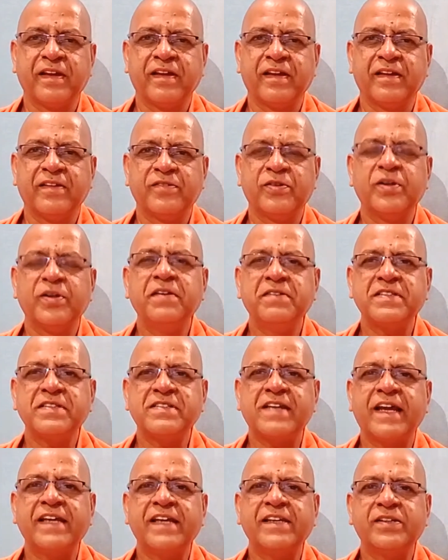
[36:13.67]
So he was
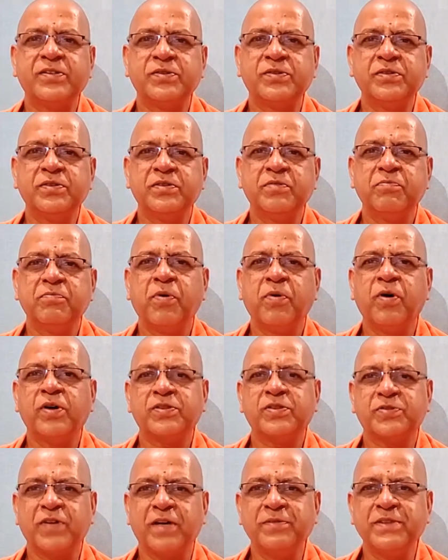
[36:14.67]
trying to poke
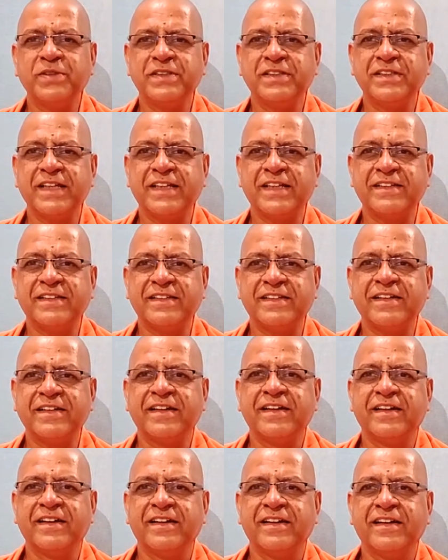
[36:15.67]
Swamiji that
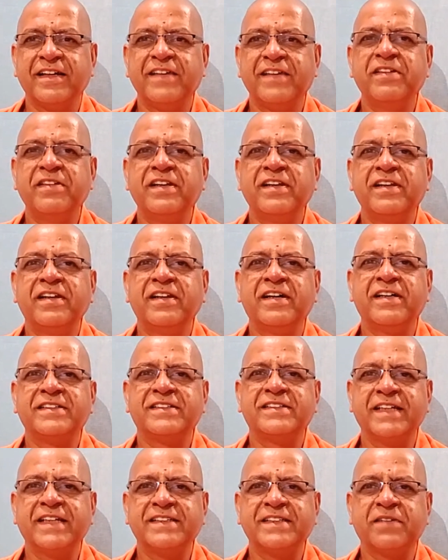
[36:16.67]
he will
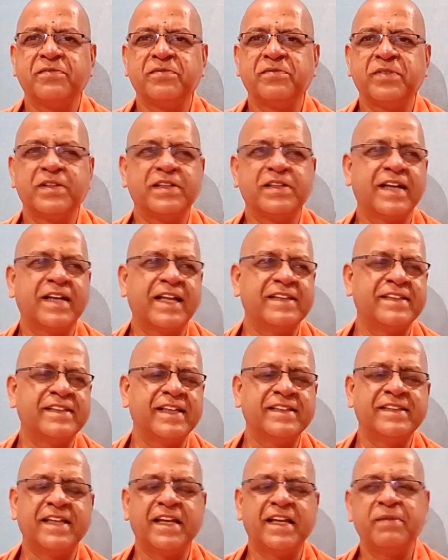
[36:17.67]
say some word and
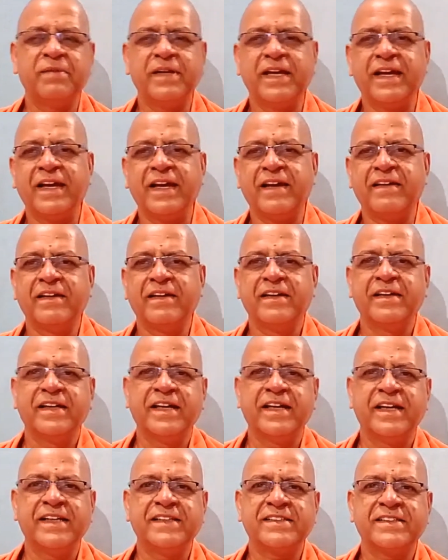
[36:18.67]
then there'll be
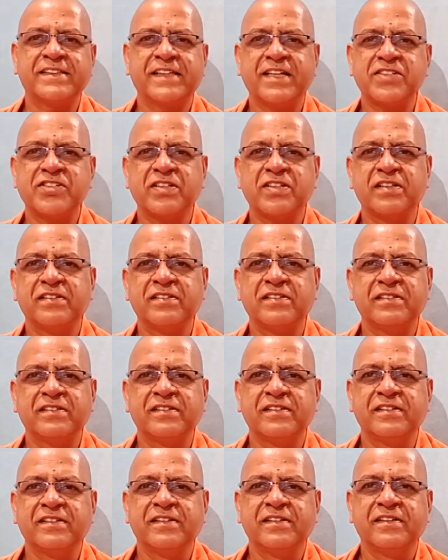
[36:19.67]
a discussion,
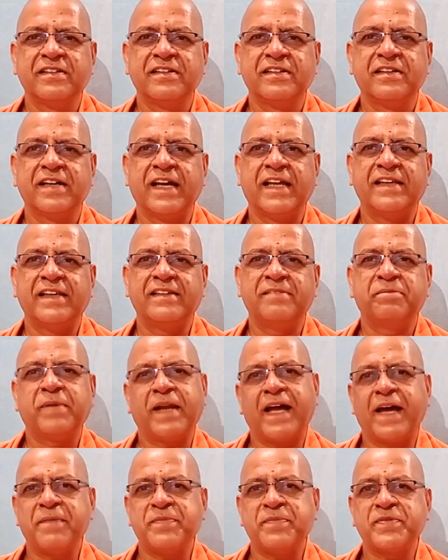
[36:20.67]
and
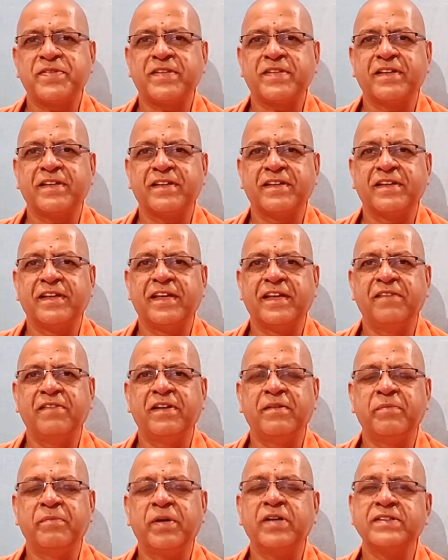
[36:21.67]
perhaps he
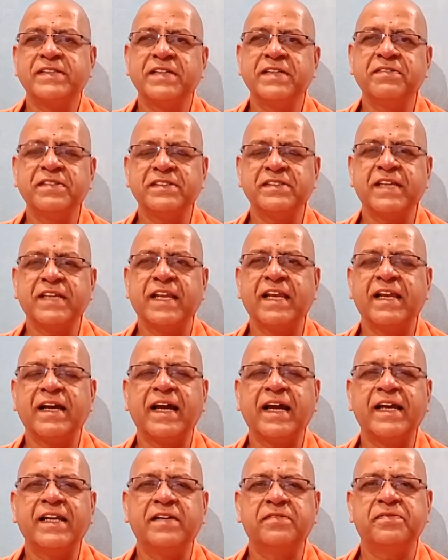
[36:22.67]
will, because he was
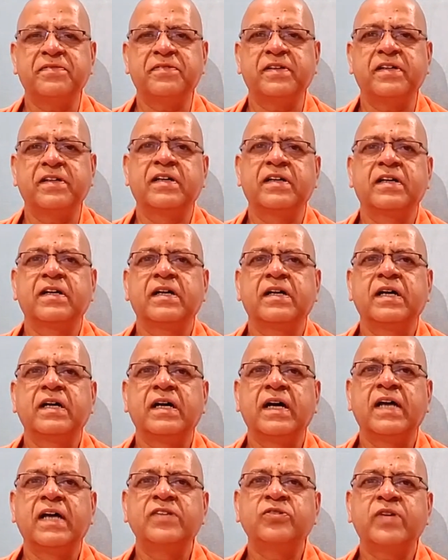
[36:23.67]
kind of
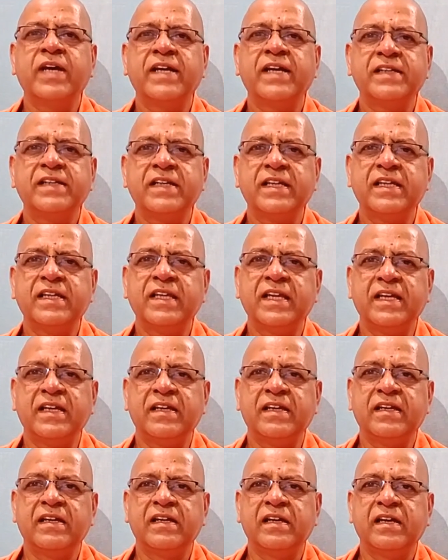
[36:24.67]
educated in
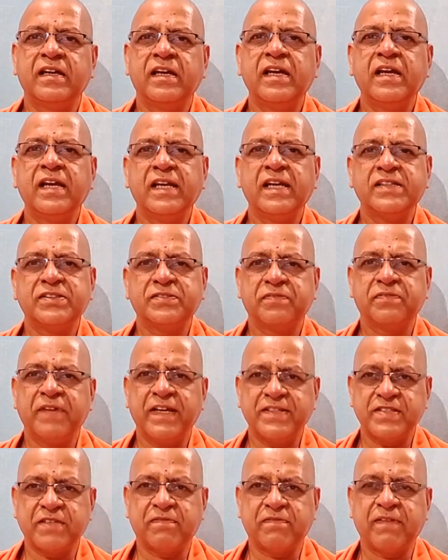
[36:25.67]
the English
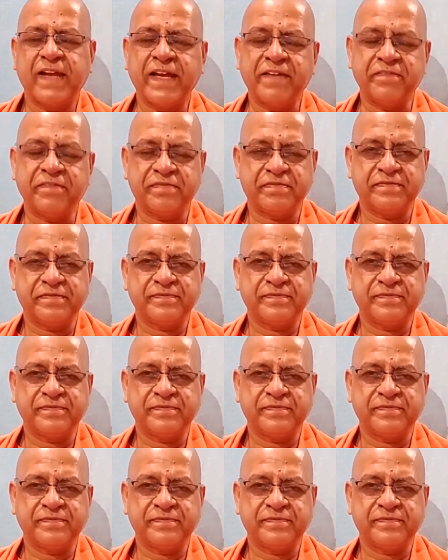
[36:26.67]
ways of life.